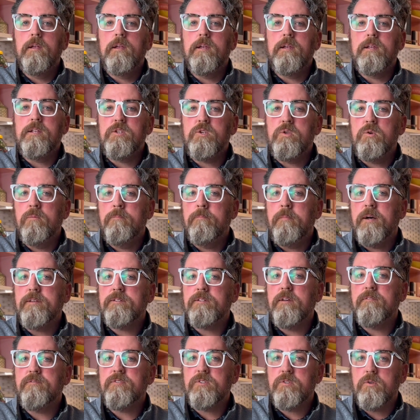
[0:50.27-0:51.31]
You must
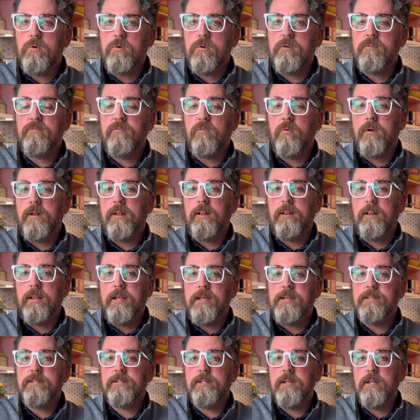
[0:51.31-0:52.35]
have served for at
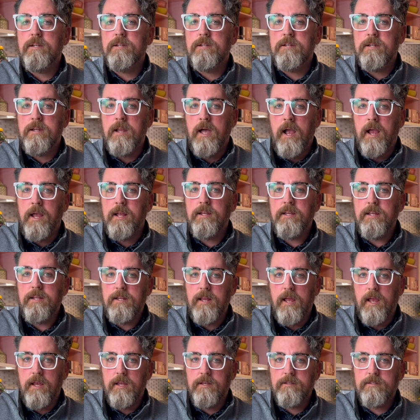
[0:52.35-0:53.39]
least 90
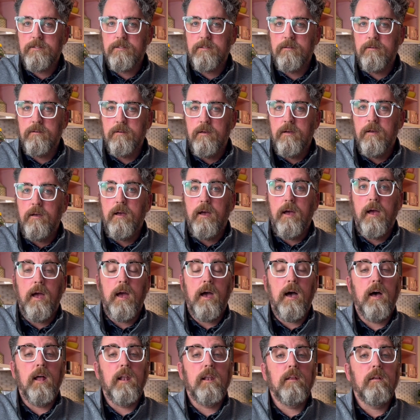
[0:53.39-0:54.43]
days,
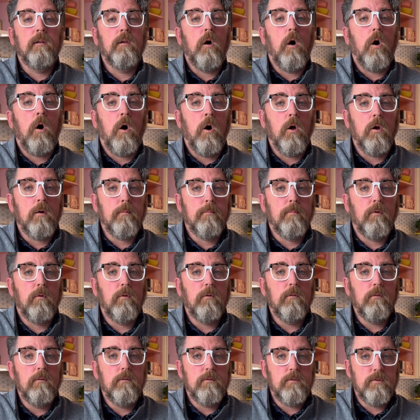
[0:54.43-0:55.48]
had an
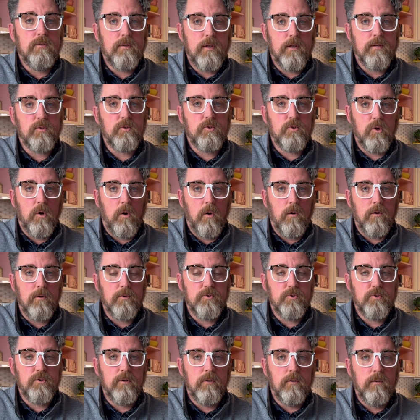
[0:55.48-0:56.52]
honorable
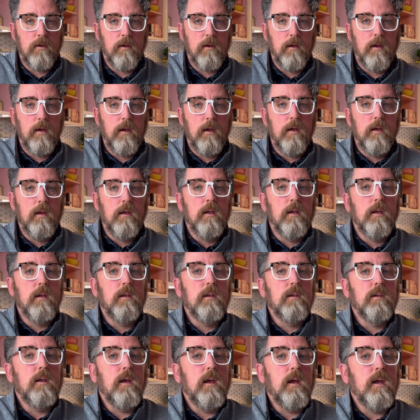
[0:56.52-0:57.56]
discharge.
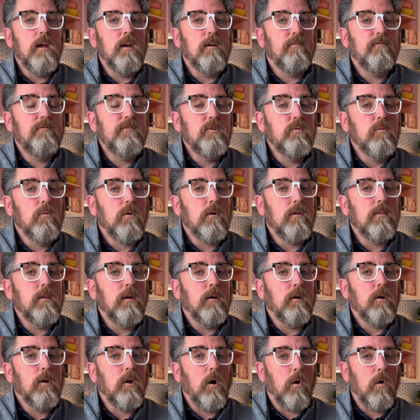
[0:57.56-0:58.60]
If you were in the
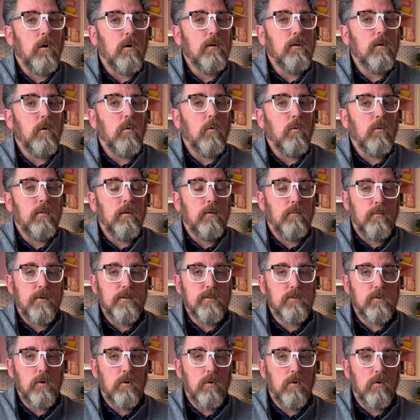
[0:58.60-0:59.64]
Guard or the
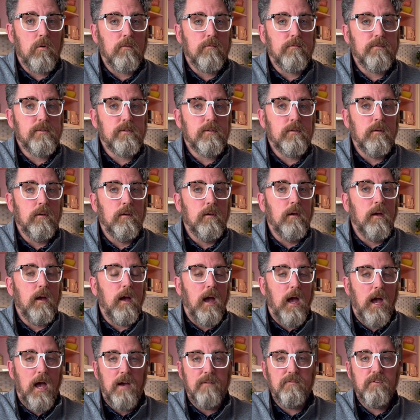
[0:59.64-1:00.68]
Reserves,
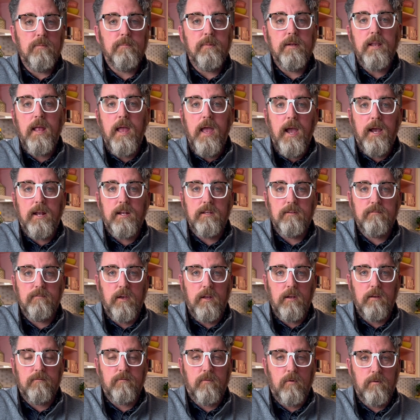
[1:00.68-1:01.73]
have you been
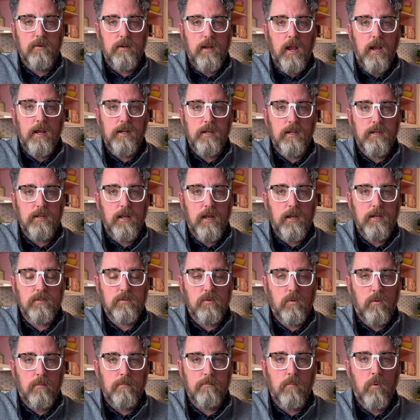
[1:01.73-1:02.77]
activated for 90 days
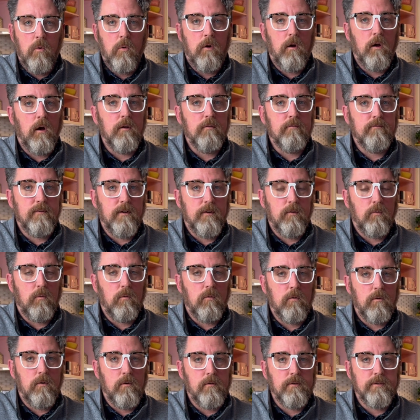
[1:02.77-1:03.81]
or more on federal orders?